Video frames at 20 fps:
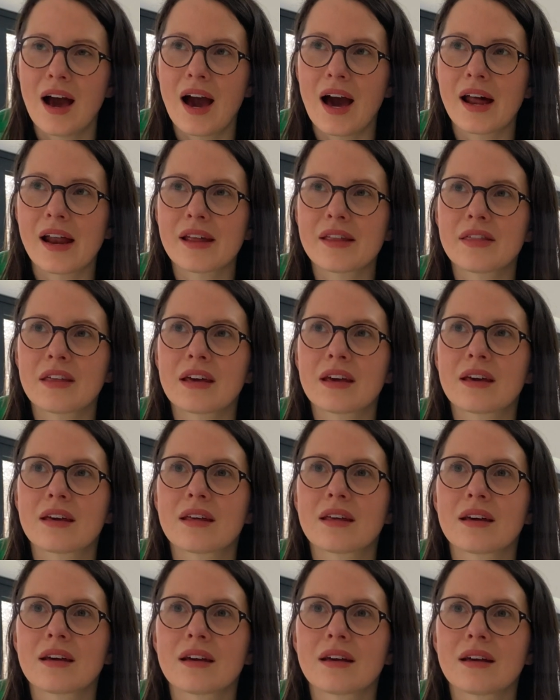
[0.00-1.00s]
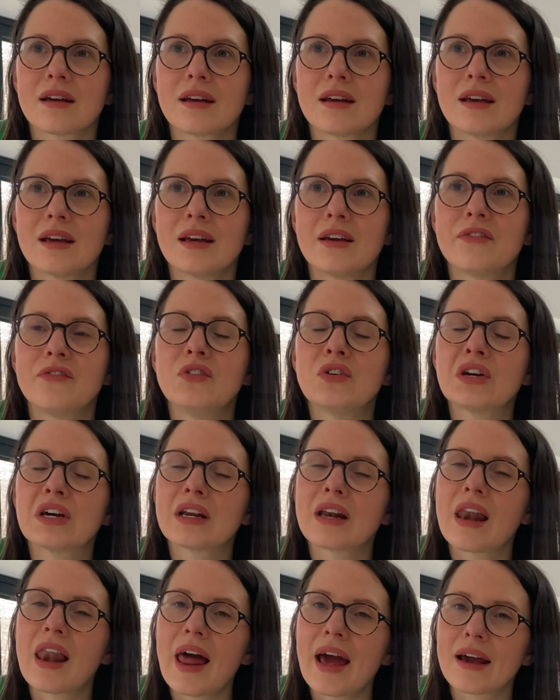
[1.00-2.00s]
And I think if you
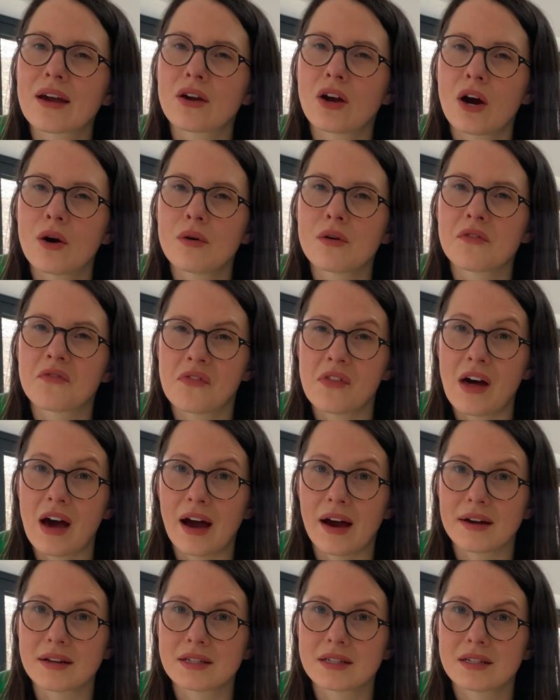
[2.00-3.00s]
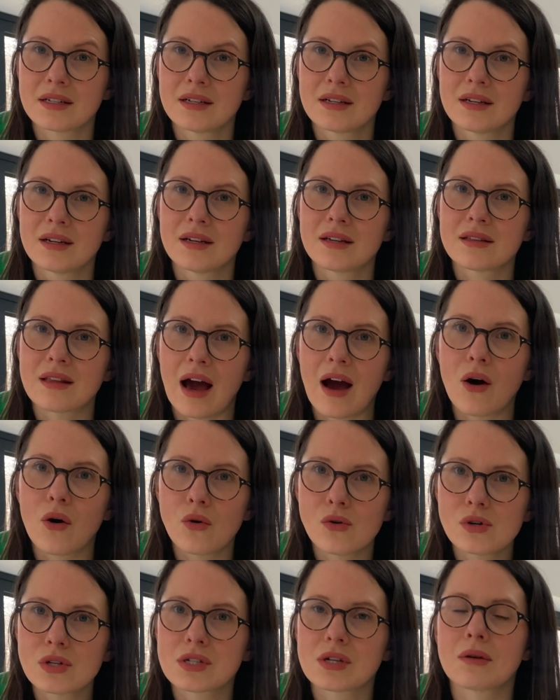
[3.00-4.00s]
can let go of that, that
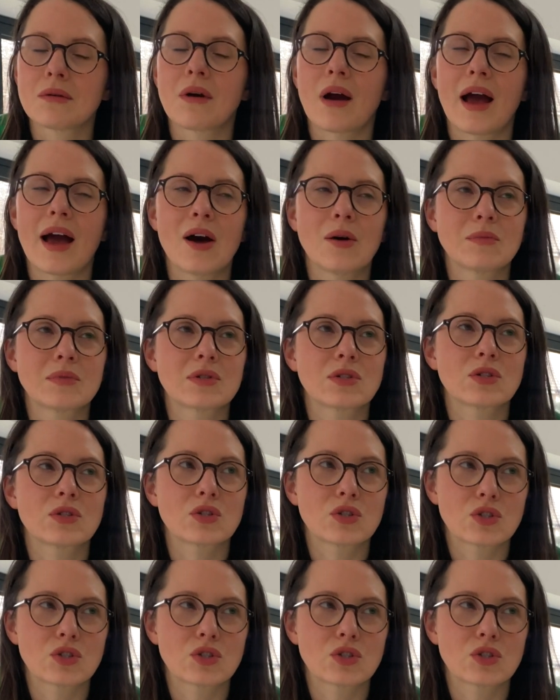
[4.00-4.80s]
also helps